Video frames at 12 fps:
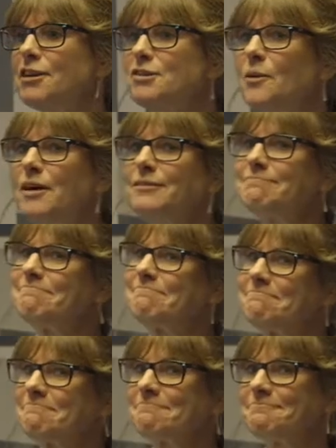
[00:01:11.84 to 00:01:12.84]
risk, well,
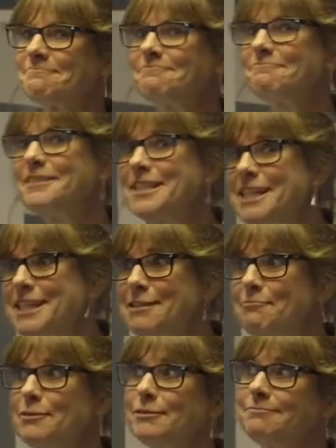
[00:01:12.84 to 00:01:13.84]
risk is
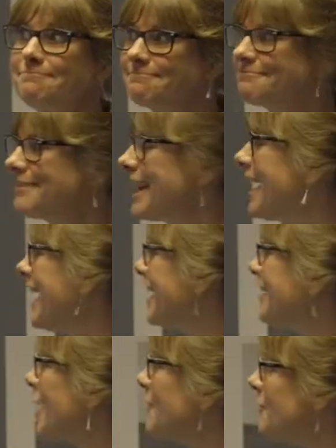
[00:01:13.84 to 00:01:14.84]
simple.
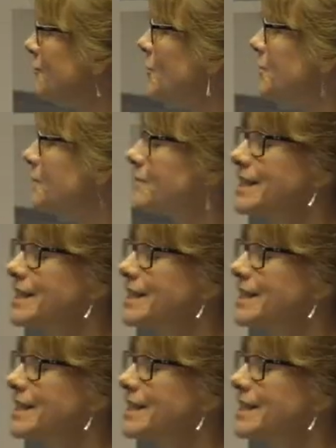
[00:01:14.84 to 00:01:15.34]
You know, we've all